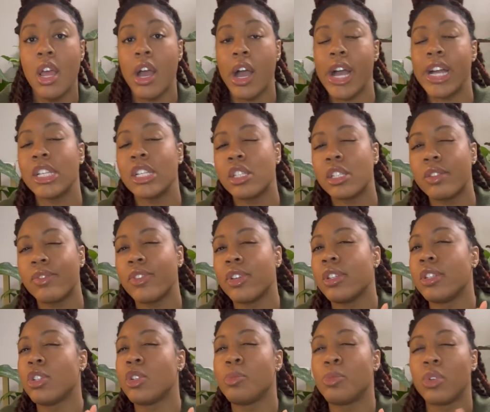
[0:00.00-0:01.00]
I just feel a
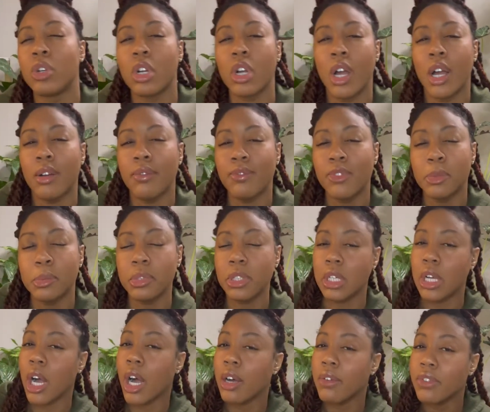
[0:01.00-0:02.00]
little more comfortable and
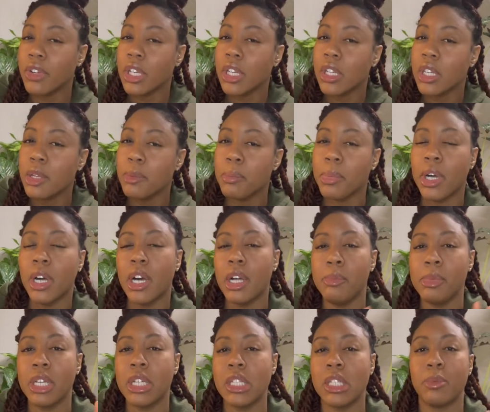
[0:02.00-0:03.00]
confident in Pond
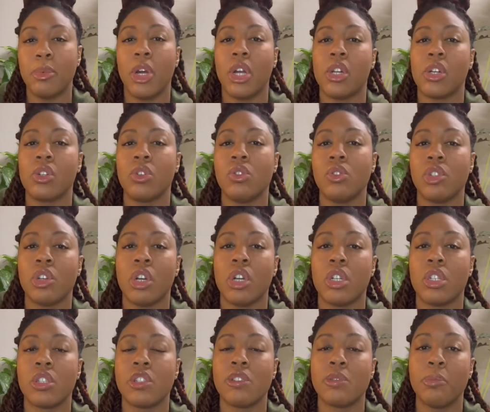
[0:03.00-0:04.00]
because the particles are
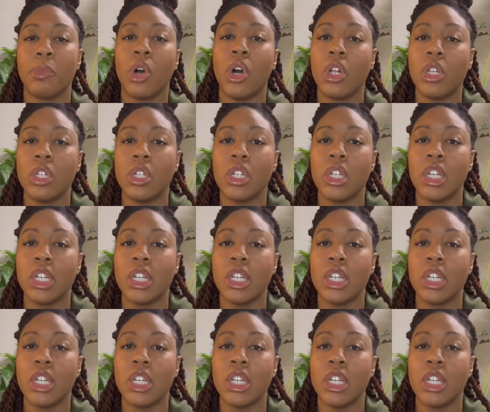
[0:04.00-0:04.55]
smaller,